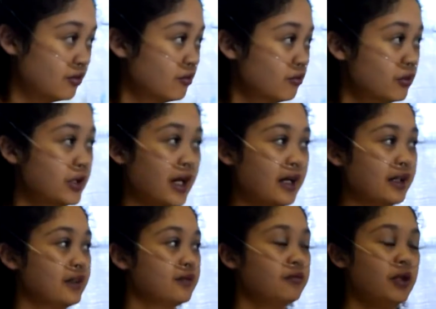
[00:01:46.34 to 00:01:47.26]
we
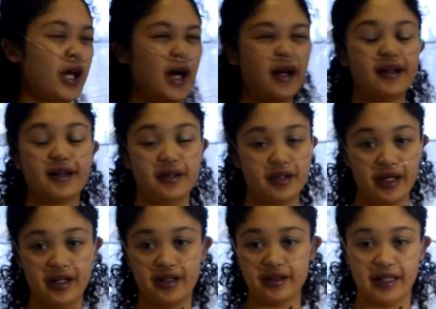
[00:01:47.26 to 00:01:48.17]
had a
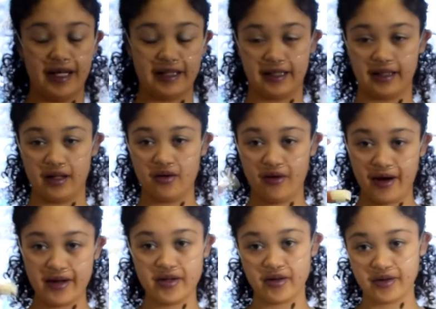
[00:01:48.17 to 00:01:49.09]
container that had like a
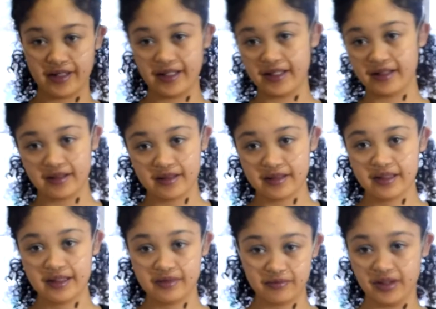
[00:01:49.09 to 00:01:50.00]
grinder in it
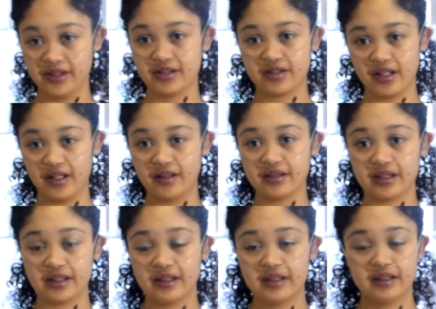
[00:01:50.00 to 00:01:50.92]
with salt.
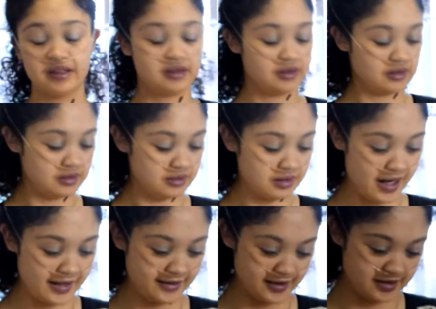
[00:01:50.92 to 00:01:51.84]

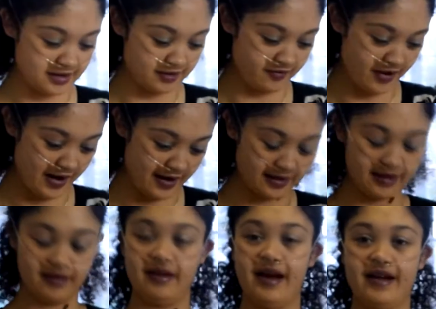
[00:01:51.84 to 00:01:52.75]
I just did that.
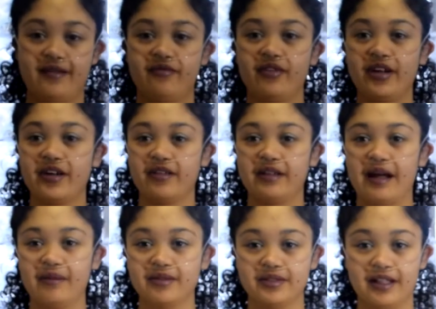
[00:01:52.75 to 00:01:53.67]
I figured
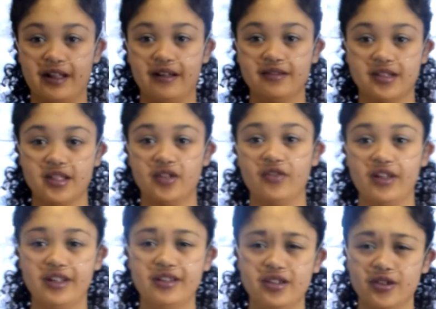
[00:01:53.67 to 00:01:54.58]
that was the closest
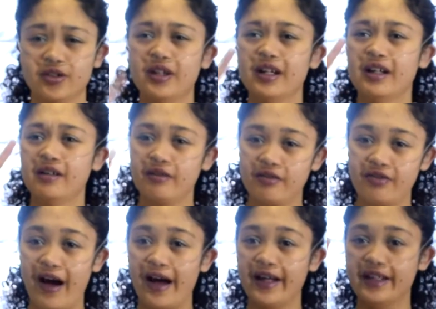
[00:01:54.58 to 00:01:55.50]
thing to
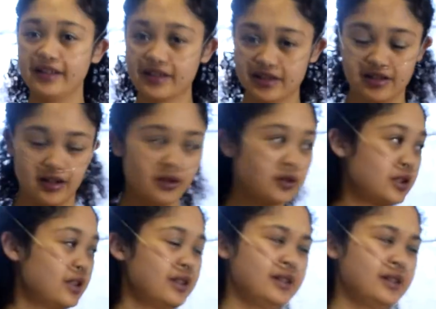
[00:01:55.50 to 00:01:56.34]
fine salt.